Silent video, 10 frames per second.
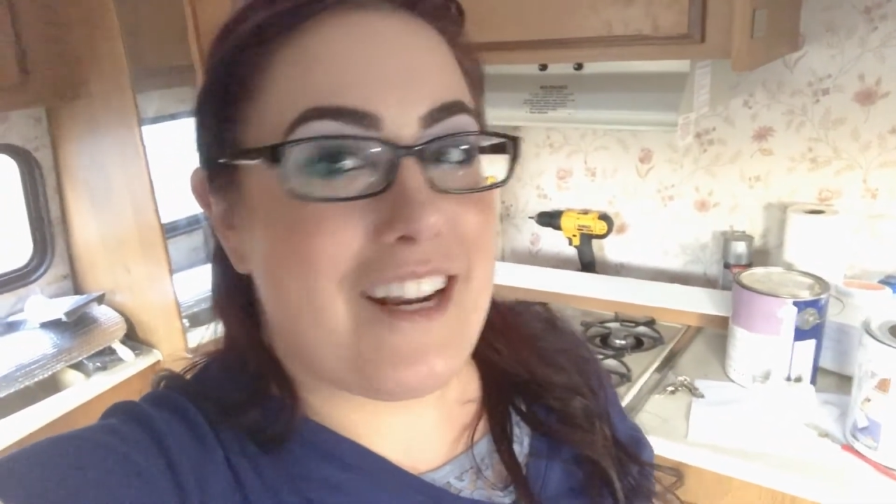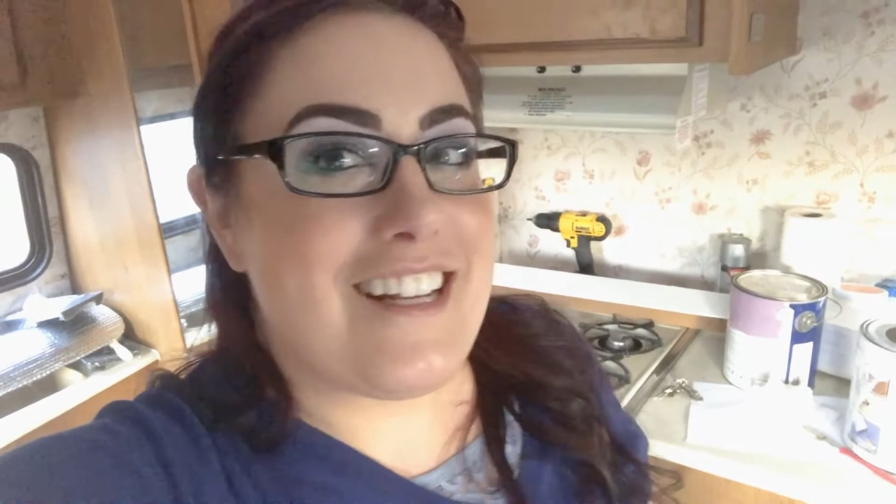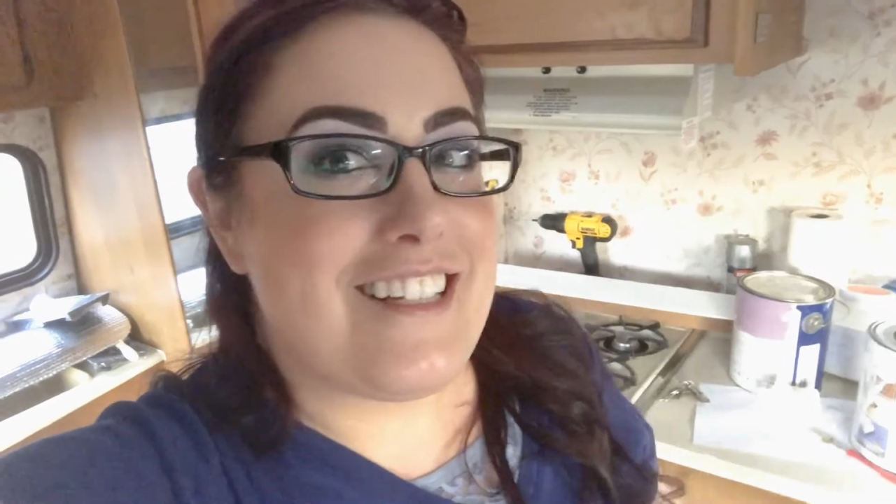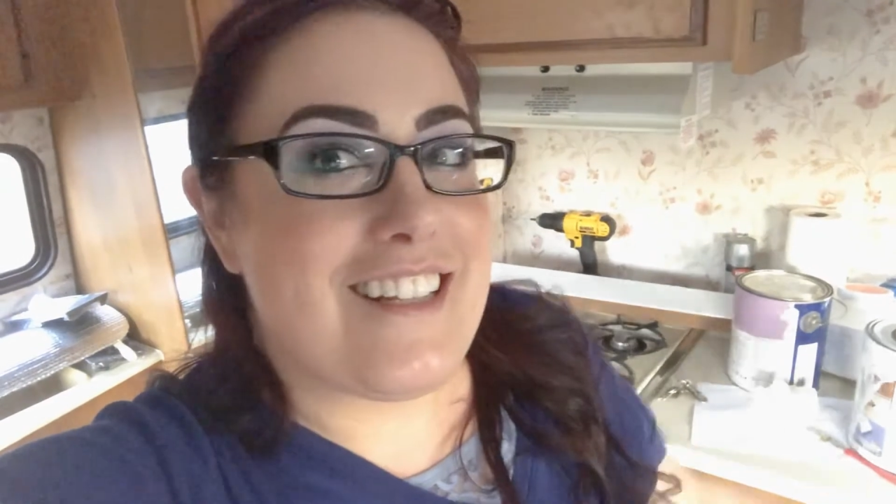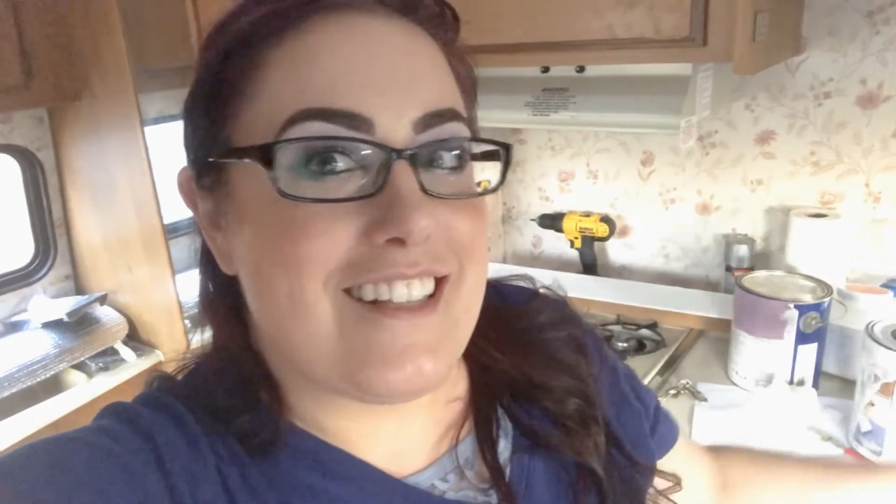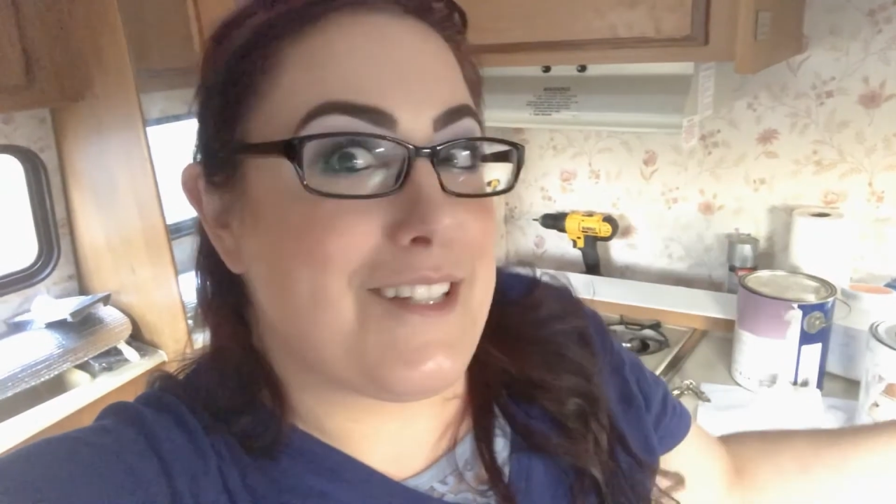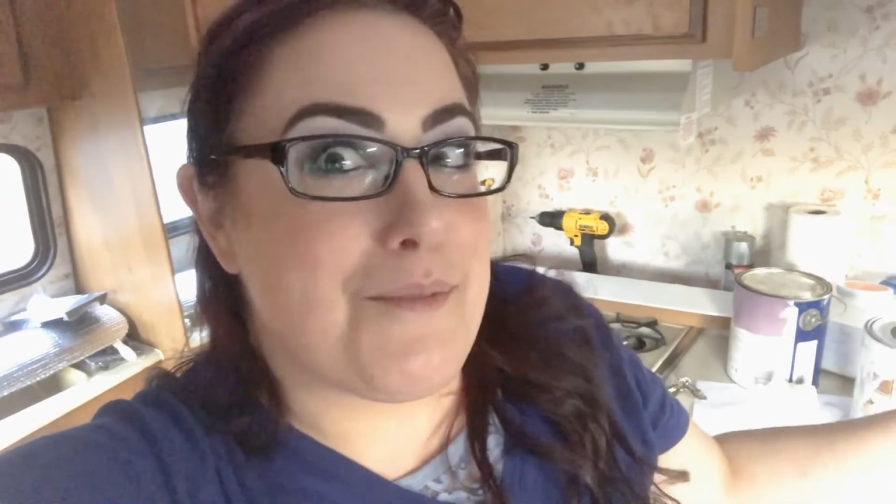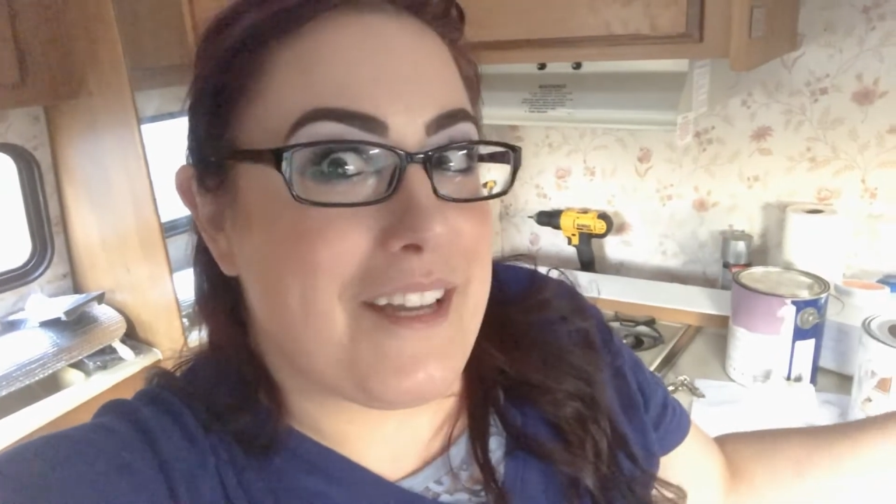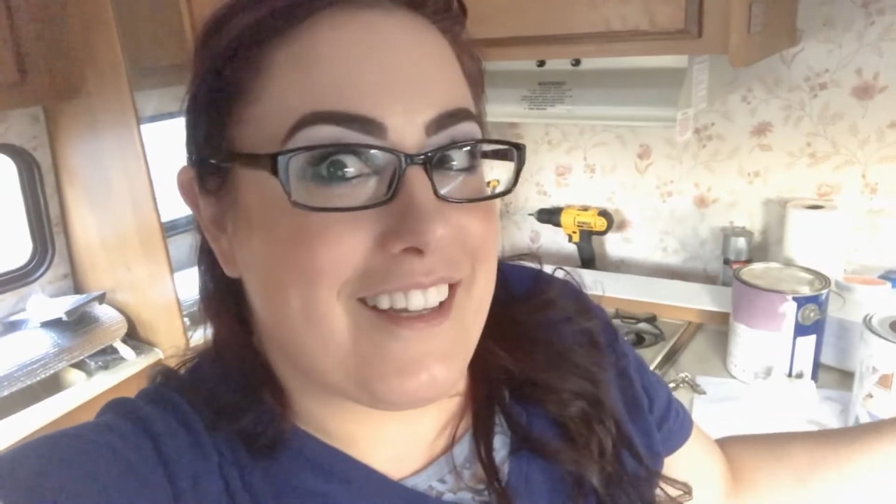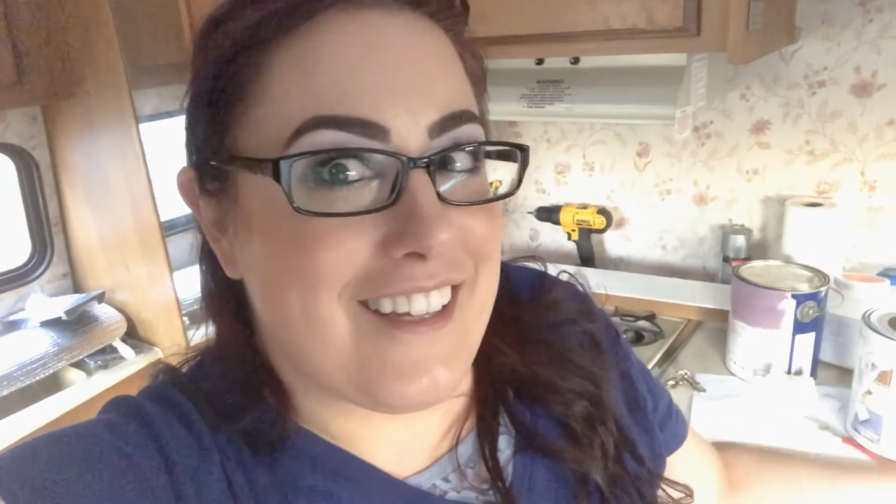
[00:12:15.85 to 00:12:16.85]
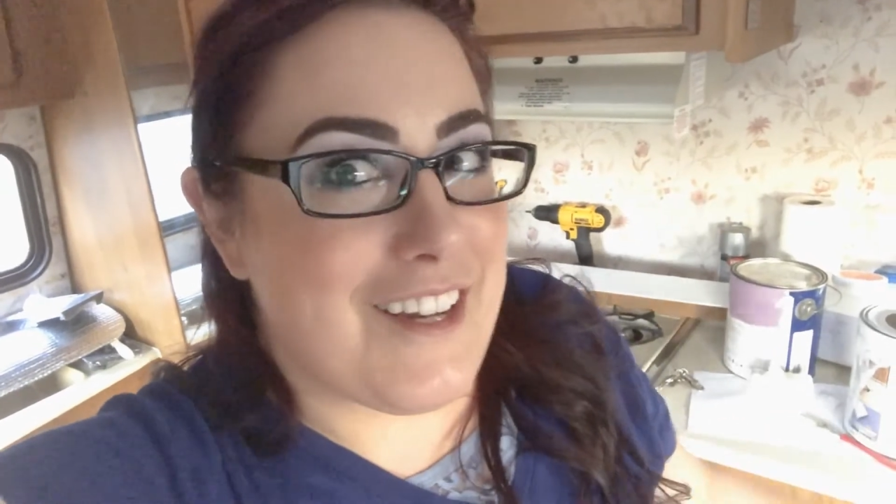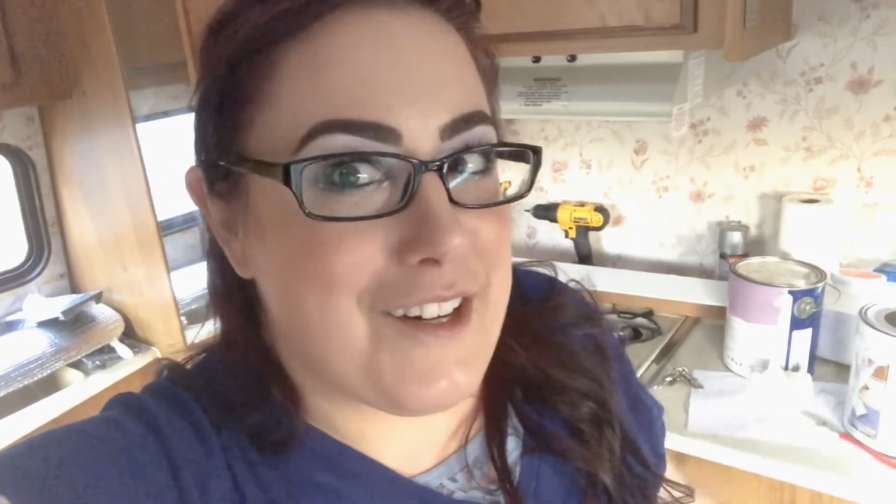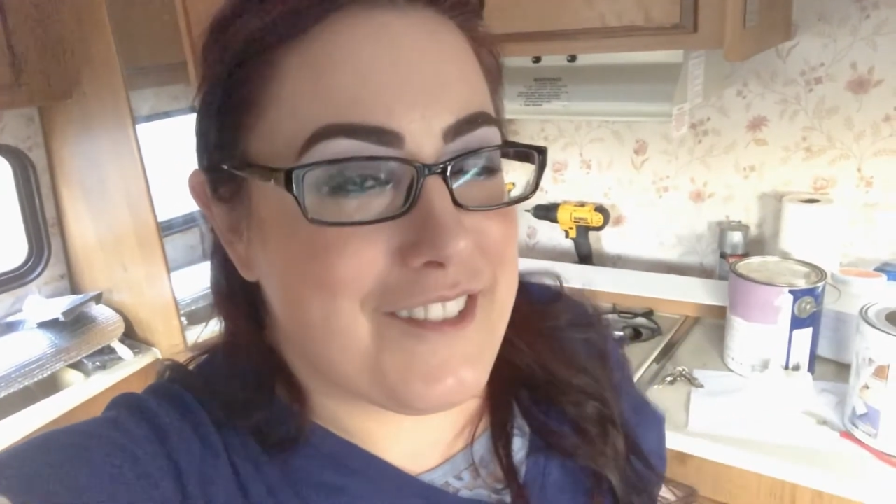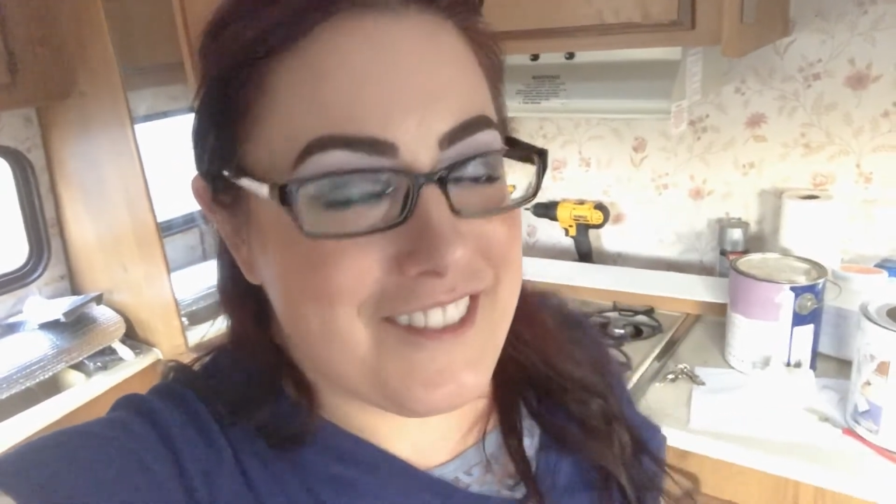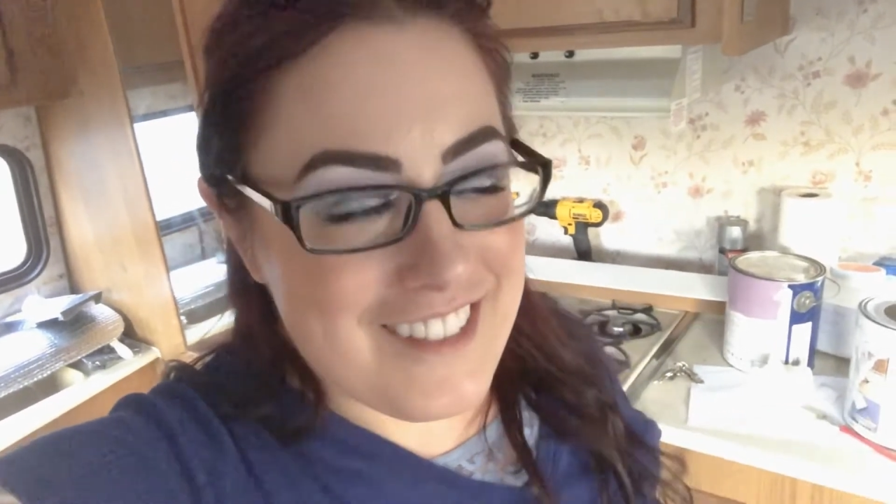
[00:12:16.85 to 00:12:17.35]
I did this week, you know?